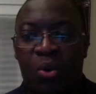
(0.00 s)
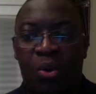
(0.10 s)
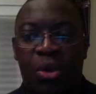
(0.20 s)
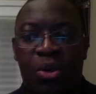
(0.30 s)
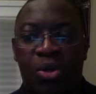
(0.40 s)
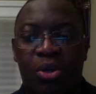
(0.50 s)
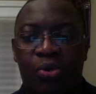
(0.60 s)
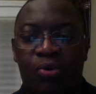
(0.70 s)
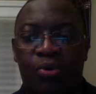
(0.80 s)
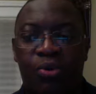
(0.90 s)
we're going to
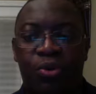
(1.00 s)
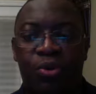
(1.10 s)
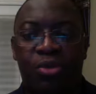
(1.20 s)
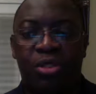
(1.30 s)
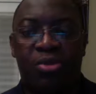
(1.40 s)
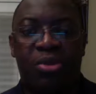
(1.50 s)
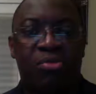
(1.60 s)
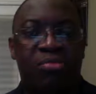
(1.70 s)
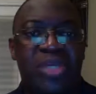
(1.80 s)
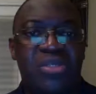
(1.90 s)
go through some of
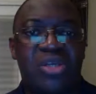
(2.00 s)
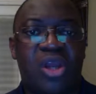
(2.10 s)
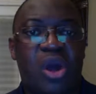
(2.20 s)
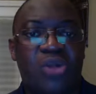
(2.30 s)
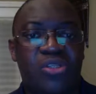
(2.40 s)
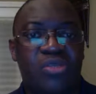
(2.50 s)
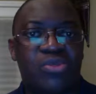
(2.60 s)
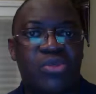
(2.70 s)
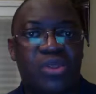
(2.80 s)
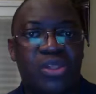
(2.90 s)
the basic
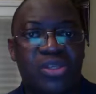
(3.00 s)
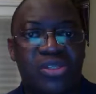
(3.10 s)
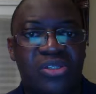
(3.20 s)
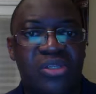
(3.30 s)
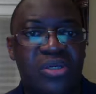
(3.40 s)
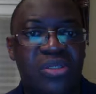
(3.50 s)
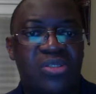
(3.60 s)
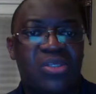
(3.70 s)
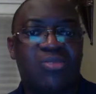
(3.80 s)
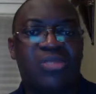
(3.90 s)
concepts on this
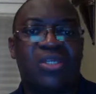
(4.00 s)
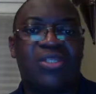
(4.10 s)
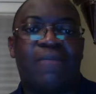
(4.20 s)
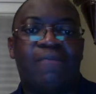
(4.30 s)
subject.